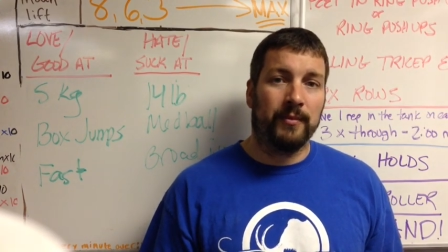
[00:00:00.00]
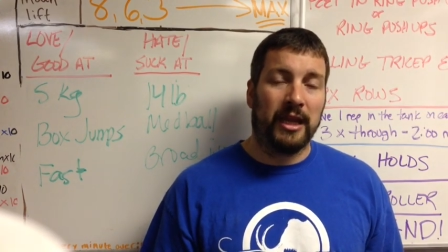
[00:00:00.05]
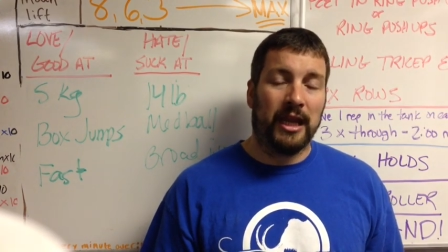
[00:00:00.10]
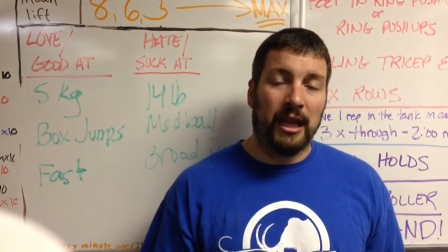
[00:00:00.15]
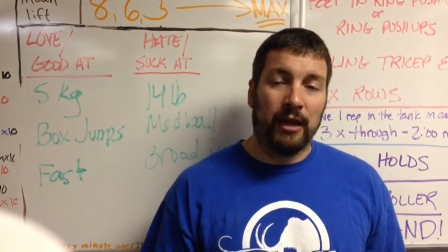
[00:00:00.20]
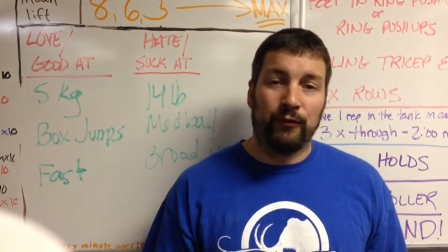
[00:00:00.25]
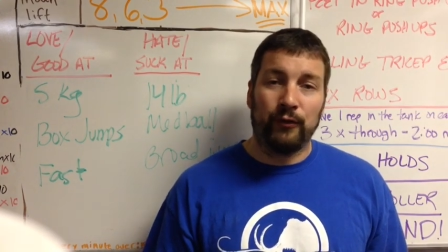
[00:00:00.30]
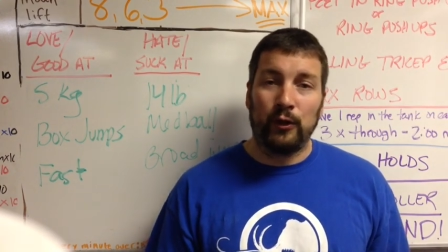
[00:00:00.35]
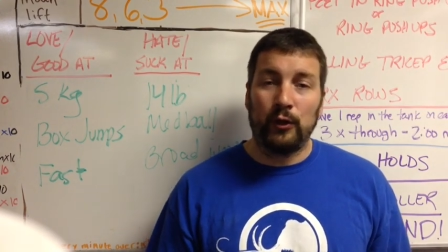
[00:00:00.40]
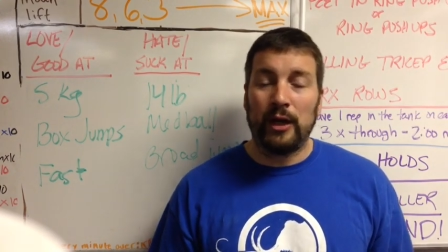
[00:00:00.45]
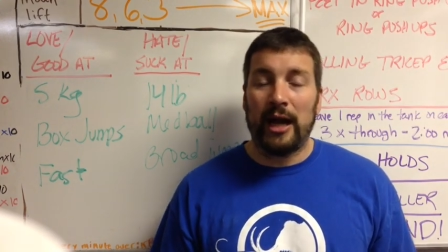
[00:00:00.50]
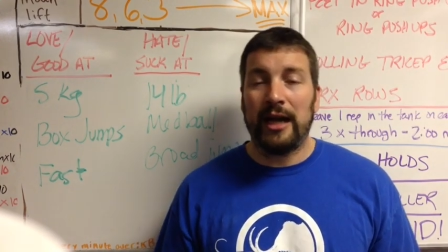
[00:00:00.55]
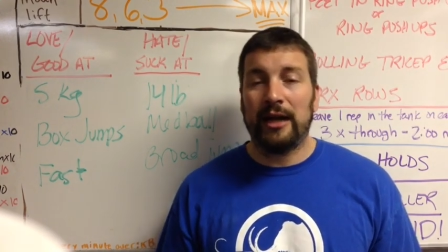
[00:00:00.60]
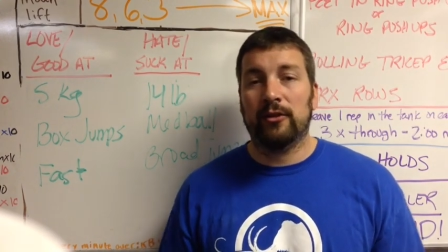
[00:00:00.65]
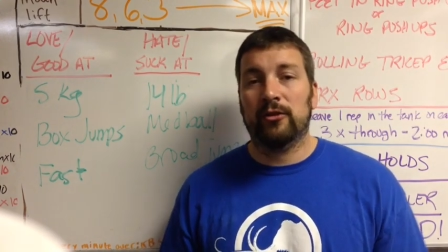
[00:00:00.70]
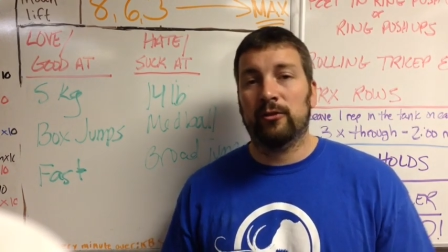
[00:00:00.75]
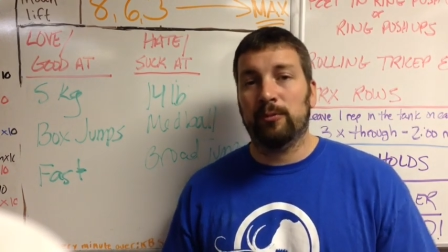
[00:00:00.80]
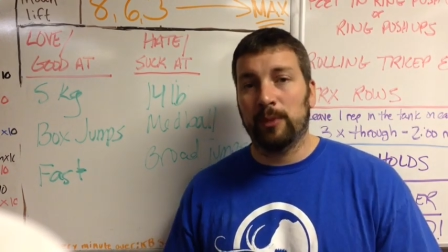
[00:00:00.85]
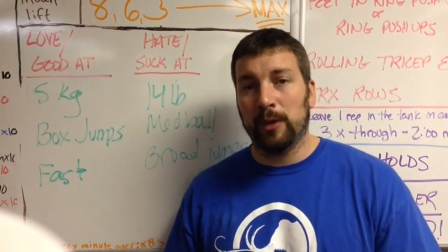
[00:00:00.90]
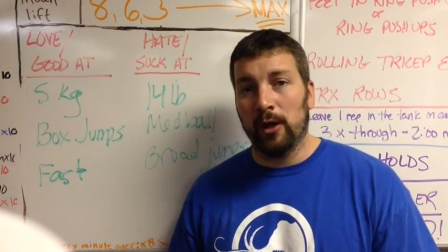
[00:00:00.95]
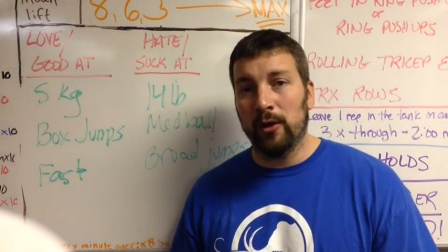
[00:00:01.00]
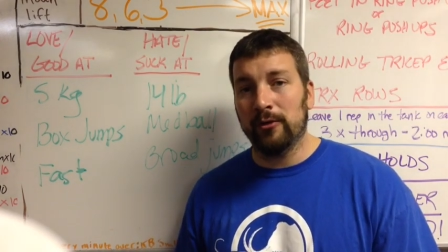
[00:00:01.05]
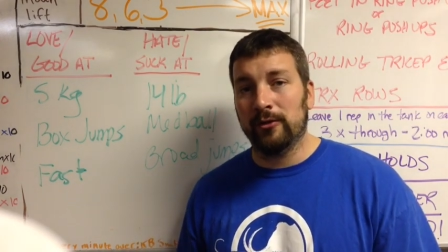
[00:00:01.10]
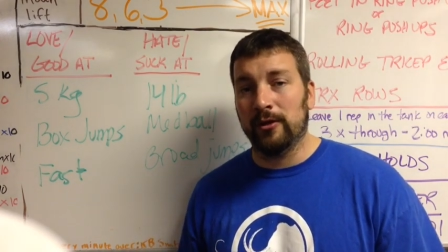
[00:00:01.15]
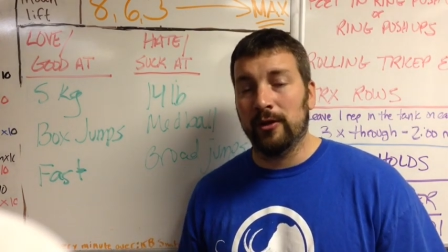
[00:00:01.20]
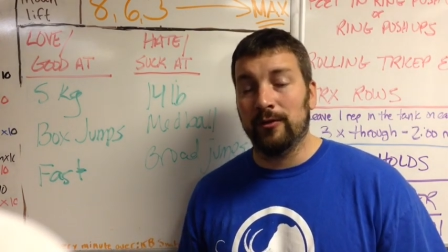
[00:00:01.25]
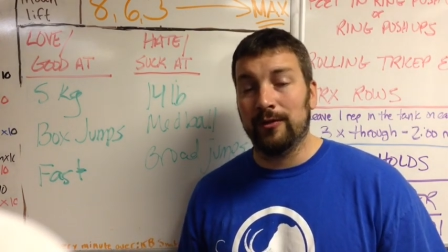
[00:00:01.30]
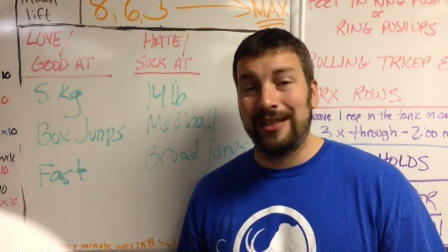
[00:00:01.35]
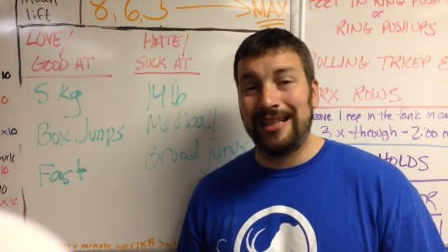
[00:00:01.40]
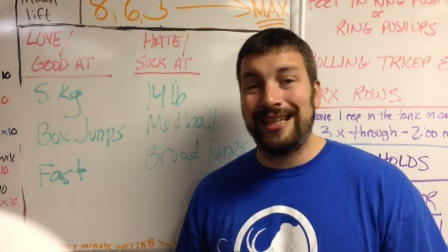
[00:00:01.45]
If you're not
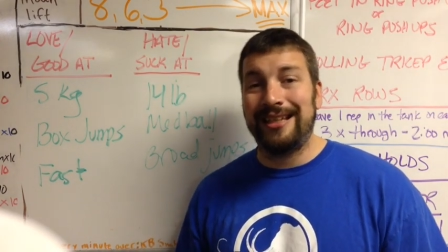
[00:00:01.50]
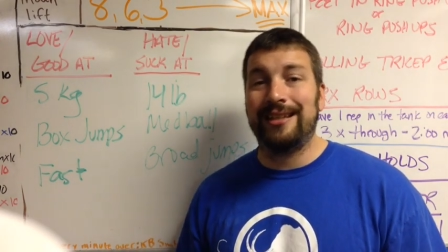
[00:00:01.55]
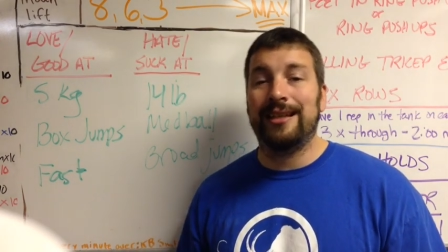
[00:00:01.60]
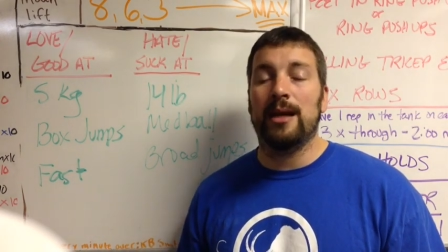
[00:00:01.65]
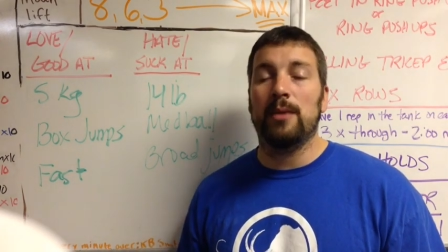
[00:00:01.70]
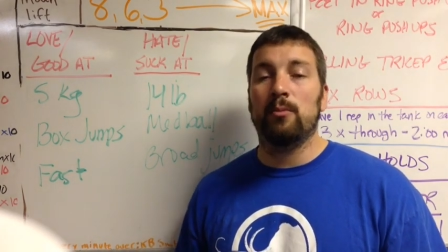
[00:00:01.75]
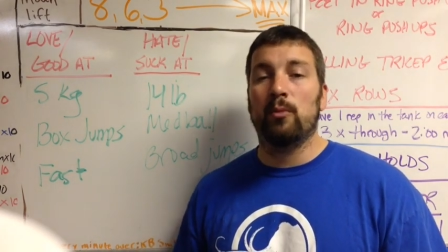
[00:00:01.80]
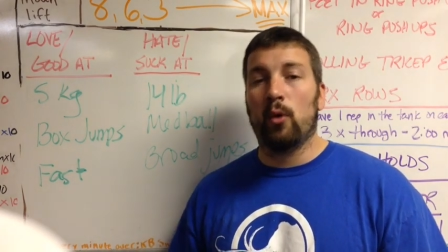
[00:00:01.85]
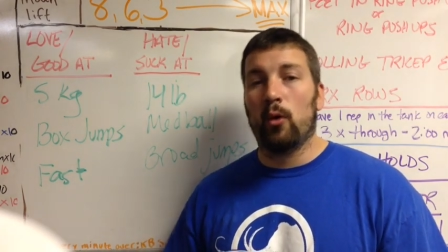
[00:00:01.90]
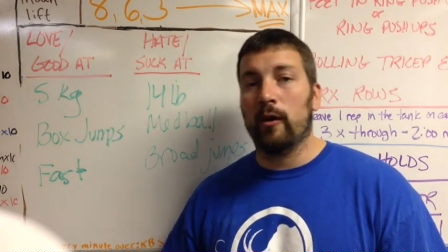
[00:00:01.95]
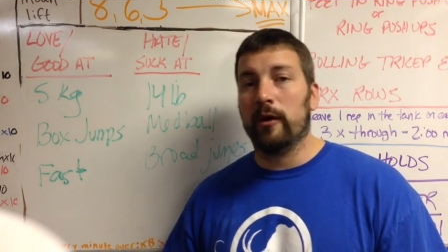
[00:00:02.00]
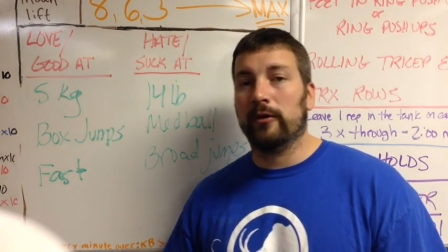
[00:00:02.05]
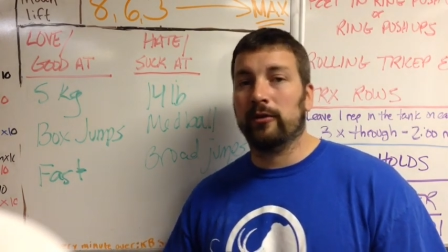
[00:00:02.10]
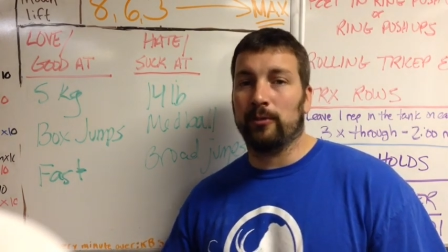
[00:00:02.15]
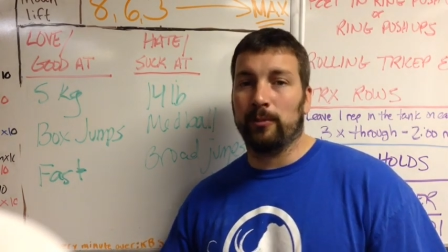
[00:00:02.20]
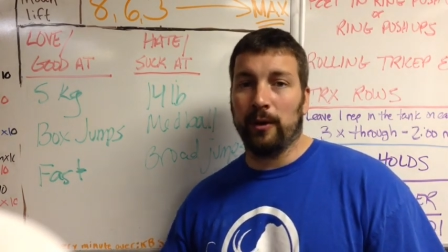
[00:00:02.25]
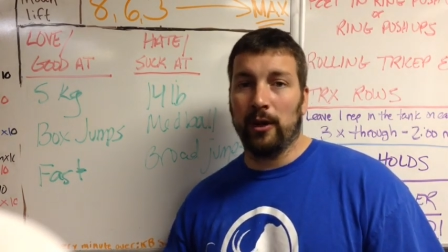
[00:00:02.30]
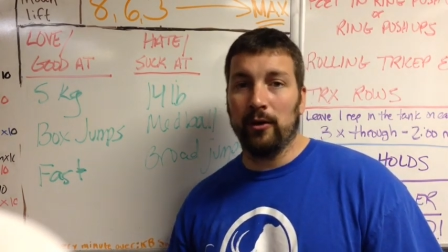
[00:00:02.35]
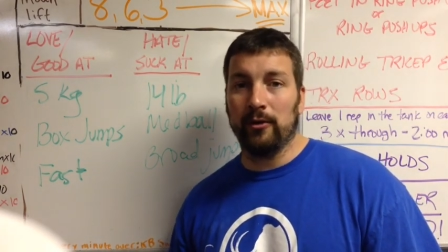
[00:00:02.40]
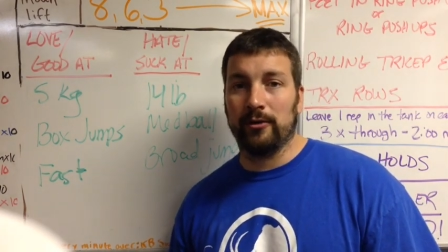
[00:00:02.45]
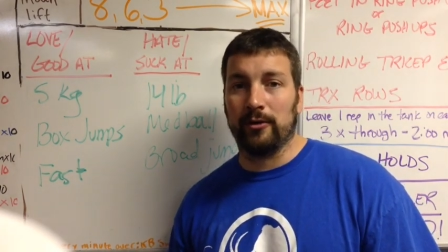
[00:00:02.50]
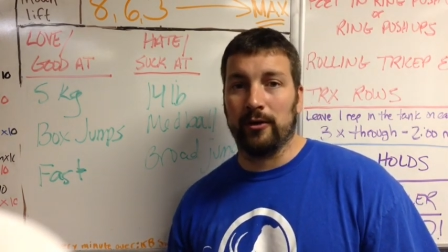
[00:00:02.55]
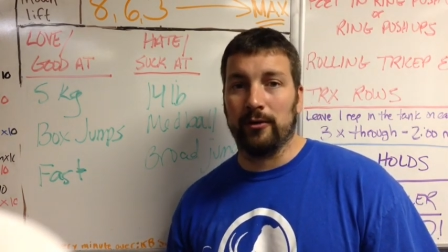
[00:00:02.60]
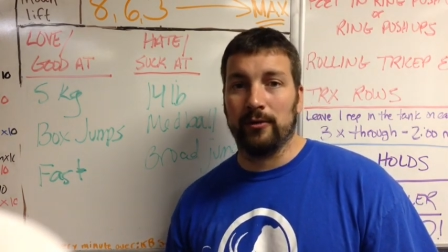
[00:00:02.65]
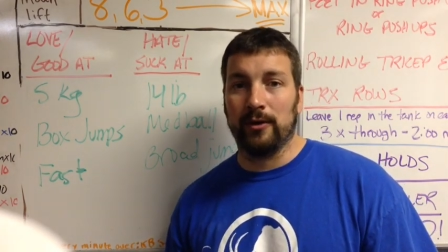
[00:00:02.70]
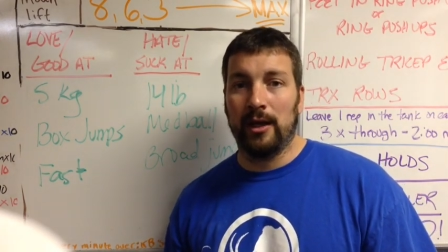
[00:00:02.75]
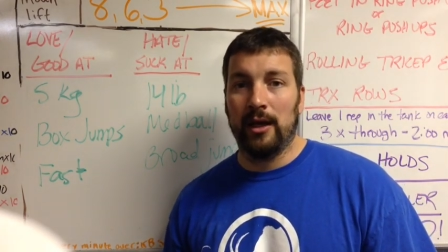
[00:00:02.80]
explosive, you need to get more explosive.